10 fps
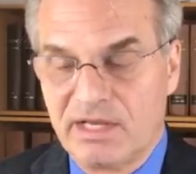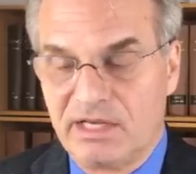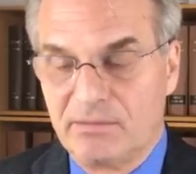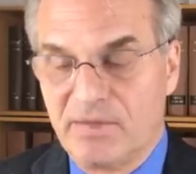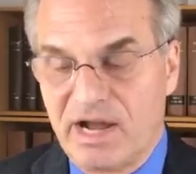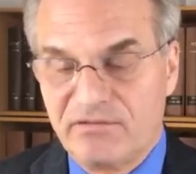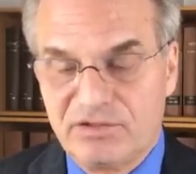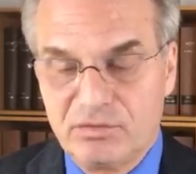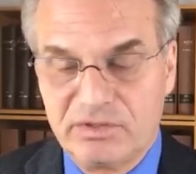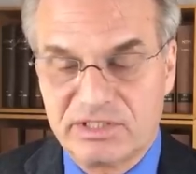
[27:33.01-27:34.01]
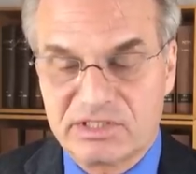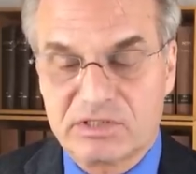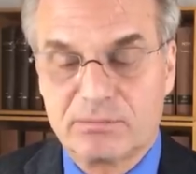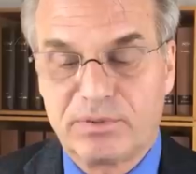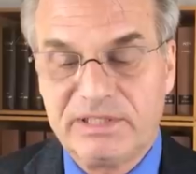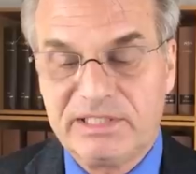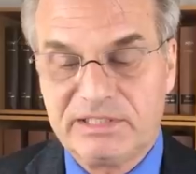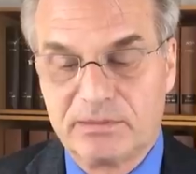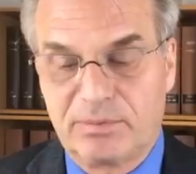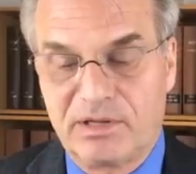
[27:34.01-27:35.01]
In my view, it is
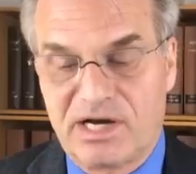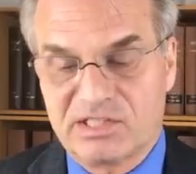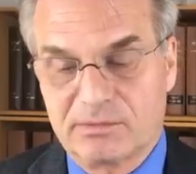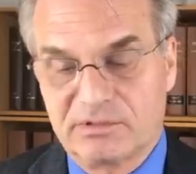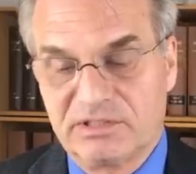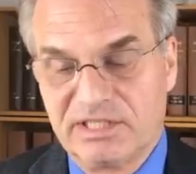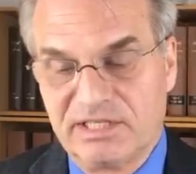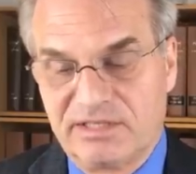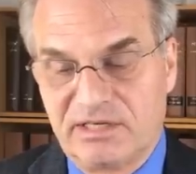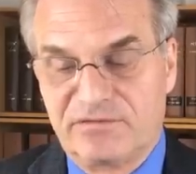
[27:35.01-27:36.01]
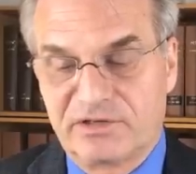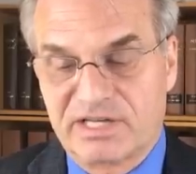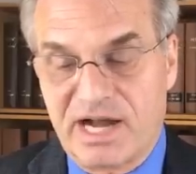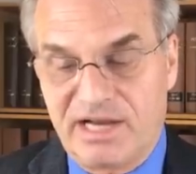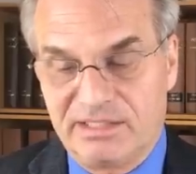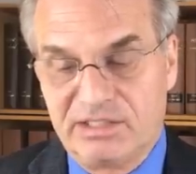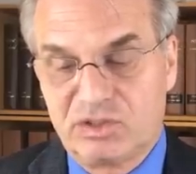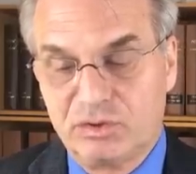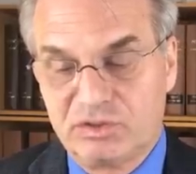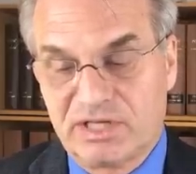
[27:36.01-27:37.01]
completely implausible that he forgot in
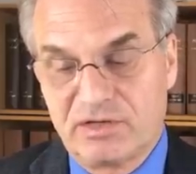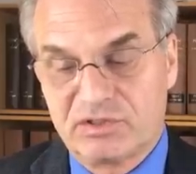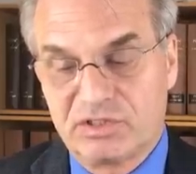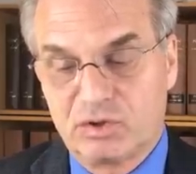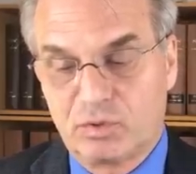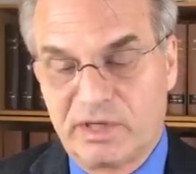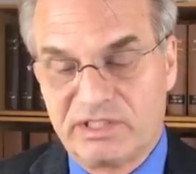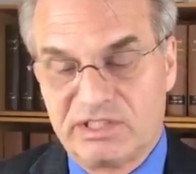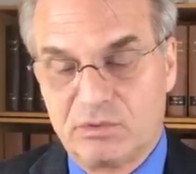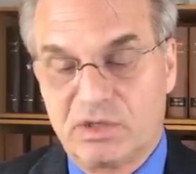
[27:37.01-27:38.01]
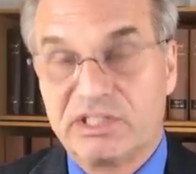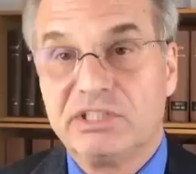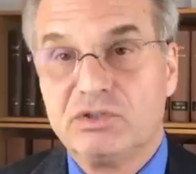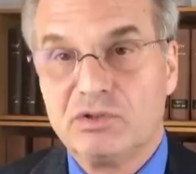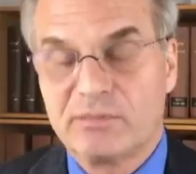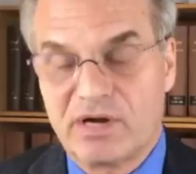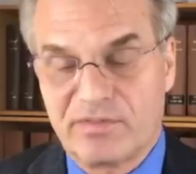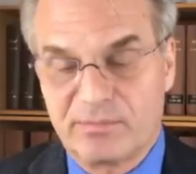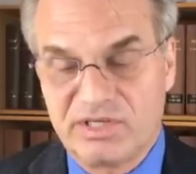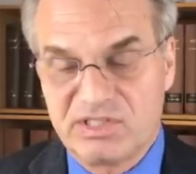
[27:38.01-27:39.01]
2020 what he knew about
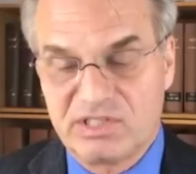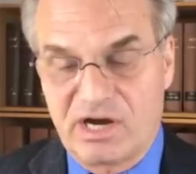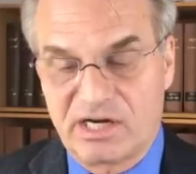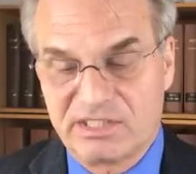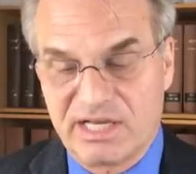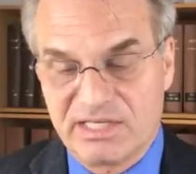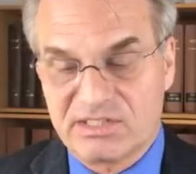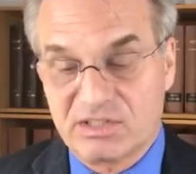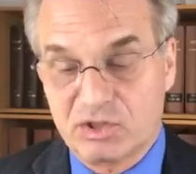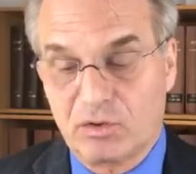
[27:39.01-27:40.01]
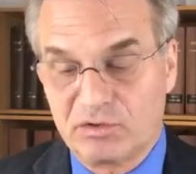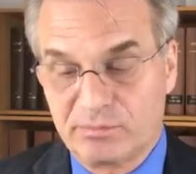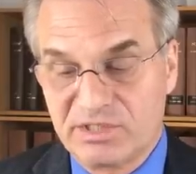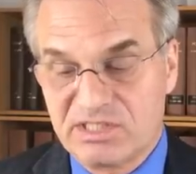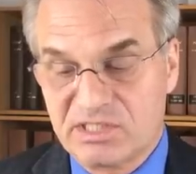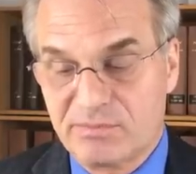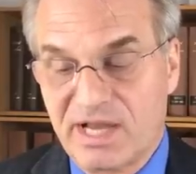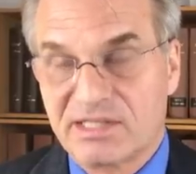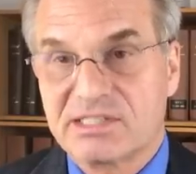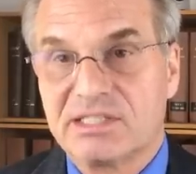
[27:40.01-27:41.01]
the PCR tests and told a business
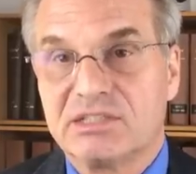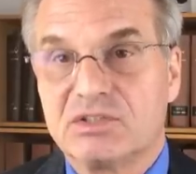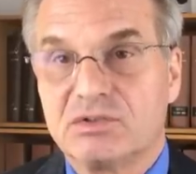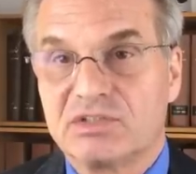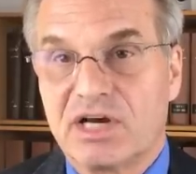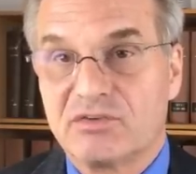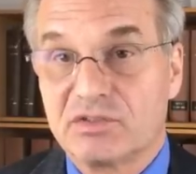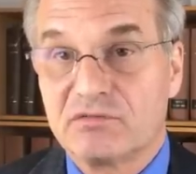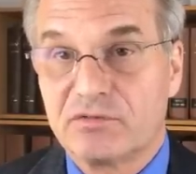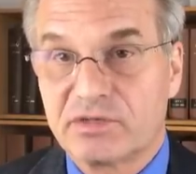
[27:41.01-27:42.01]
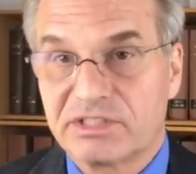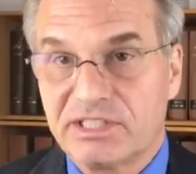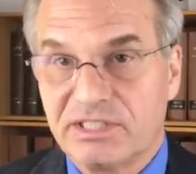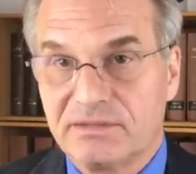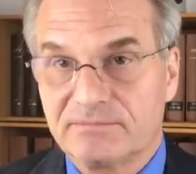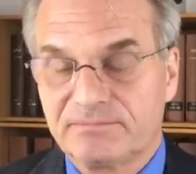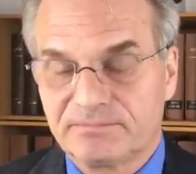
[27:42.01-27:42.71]
magazine in 2014.